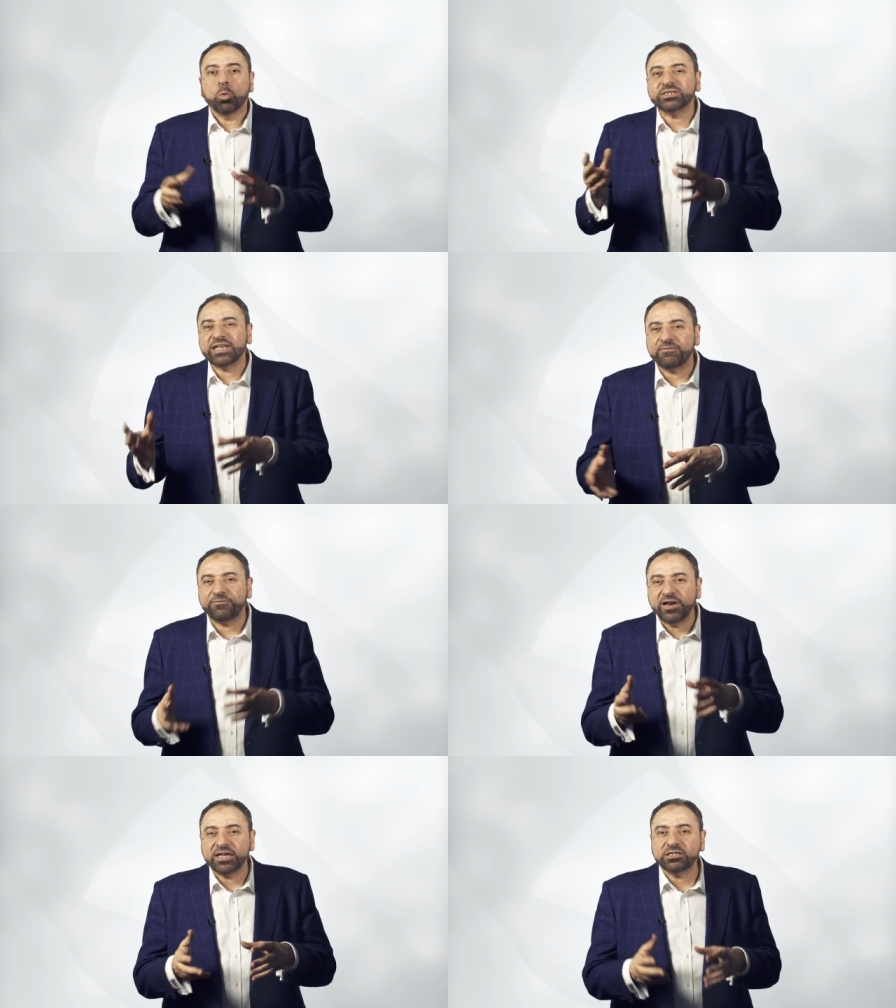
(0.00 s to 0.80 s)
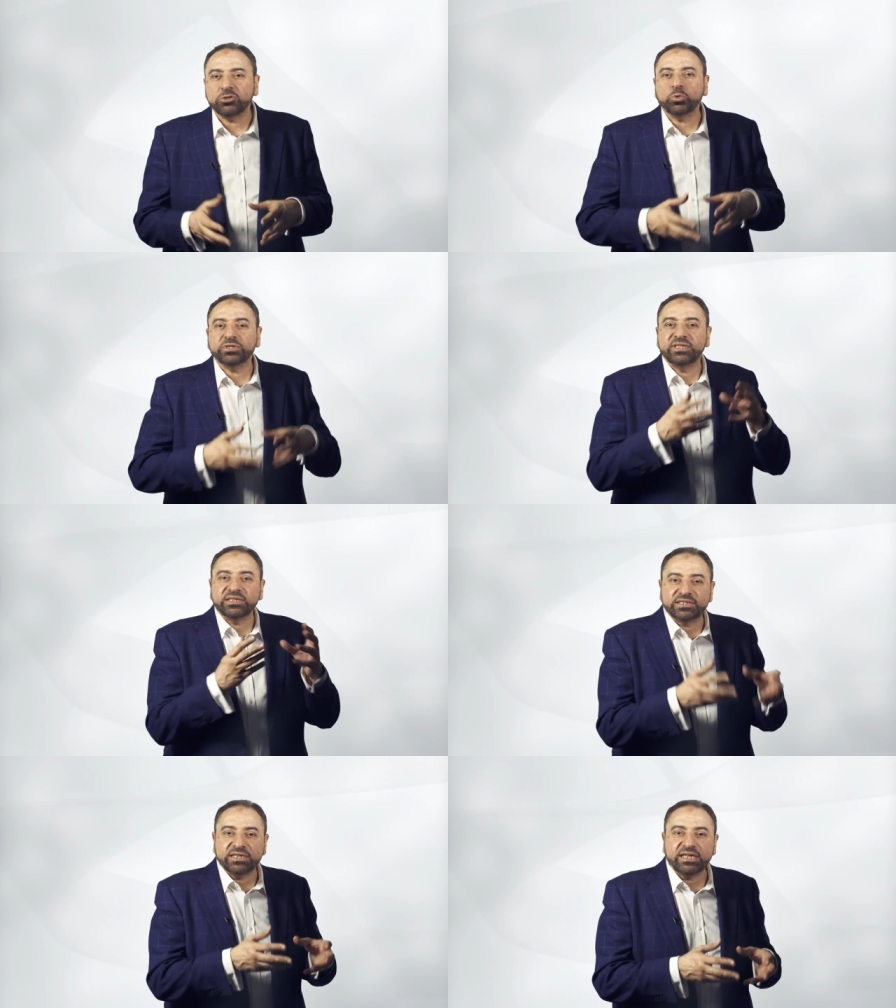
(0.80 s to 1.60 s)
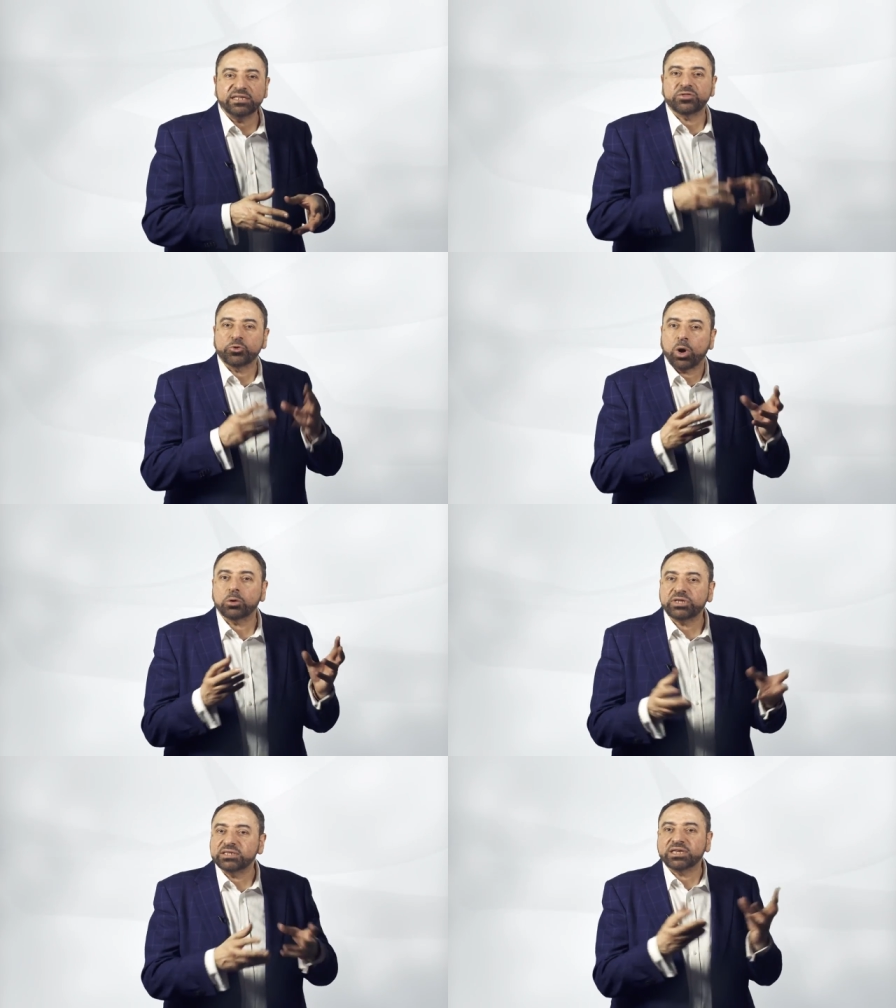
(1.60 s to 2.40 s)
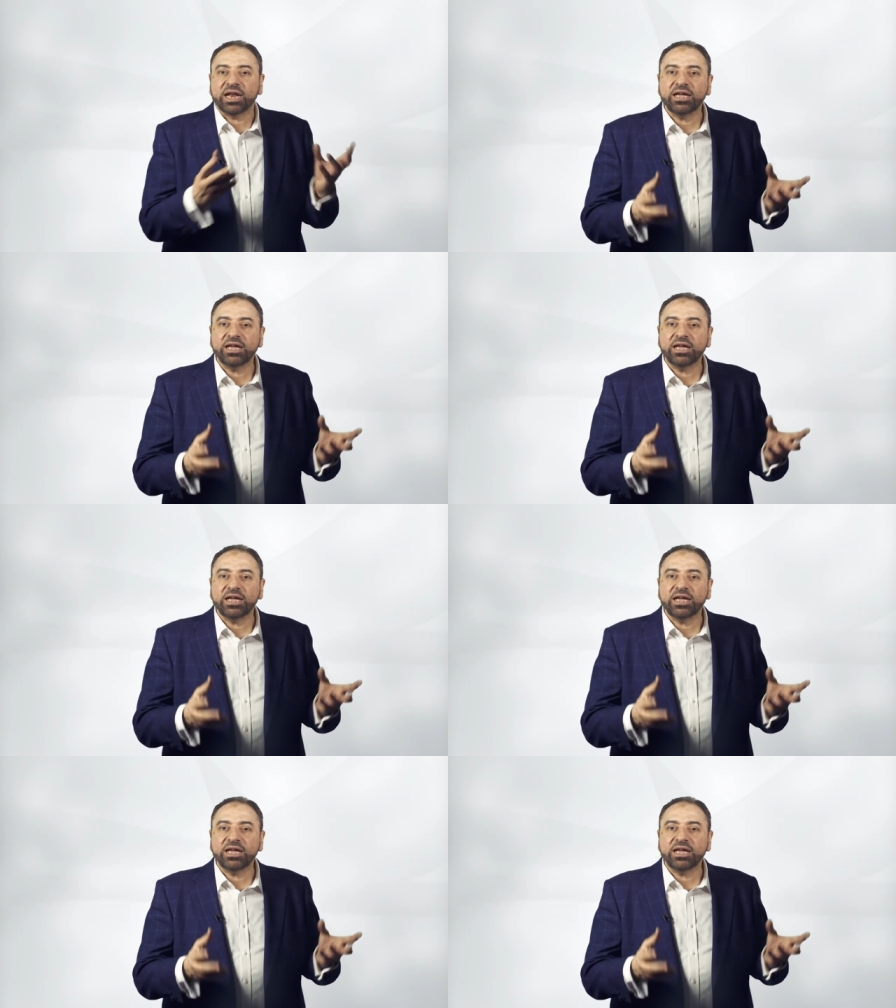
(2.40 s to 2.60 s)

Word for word: was afflicted with disease throughout his